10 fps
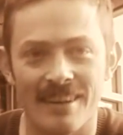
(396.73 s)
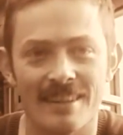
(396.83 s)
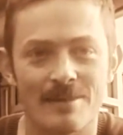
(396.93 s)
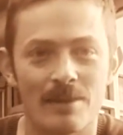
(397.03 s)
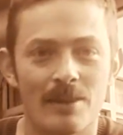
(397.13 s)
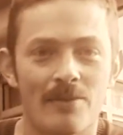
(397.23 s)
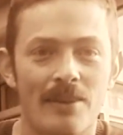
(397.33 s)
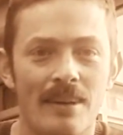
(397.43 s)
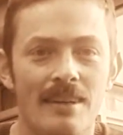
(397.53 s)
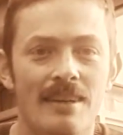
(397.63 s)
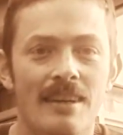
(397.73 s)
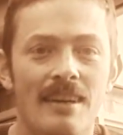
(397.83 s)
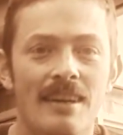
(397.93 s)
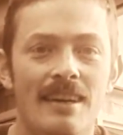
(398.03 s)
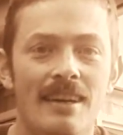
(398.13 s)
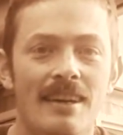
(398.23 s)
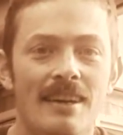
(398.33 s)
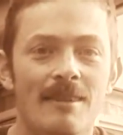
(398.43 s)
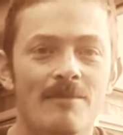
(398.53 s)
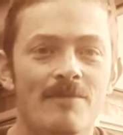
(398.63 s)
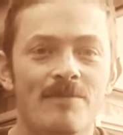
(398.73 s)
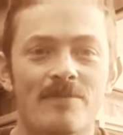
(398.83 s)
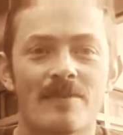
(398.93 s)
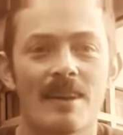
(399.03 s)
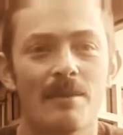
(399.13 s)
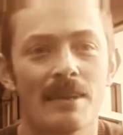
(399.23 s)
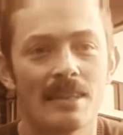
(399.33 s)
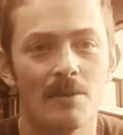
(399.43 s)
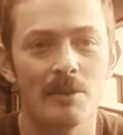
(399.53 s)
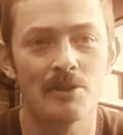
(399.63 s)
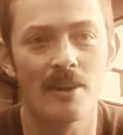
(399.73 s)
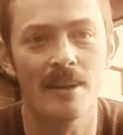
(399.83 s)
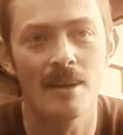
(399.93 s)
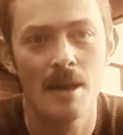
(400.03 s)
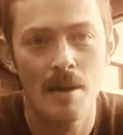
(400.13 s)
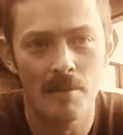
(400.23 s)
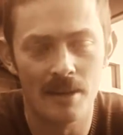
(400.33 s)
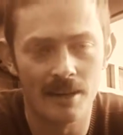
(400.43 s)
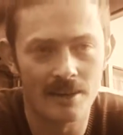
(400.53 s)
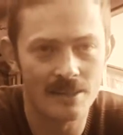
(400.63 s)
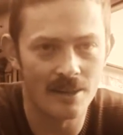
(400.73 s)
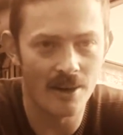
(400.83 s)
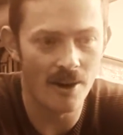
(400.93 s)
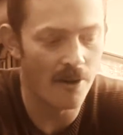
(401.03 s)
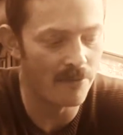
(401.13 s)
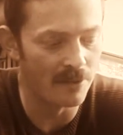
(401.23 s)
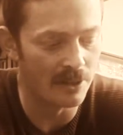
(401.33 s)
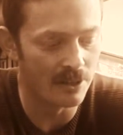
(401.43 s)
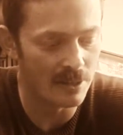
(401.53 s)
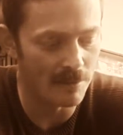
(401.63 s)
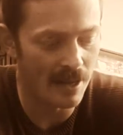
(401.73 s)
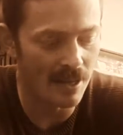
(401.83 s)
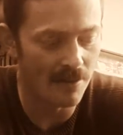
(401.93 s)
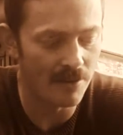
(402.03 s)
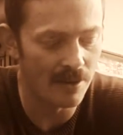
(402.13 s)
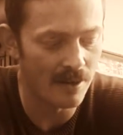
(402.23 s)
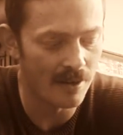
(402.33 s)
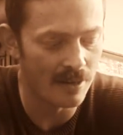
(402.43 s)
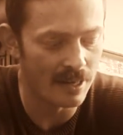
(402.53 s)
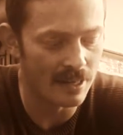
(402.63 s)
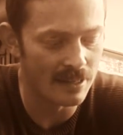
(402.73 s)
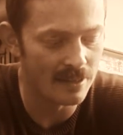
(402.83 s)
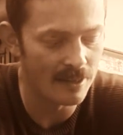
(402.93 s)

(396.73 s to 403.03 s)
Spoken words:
that's my little fella. Coming out to help me train. But yeah, guys, so hopefully you got something out of that video, and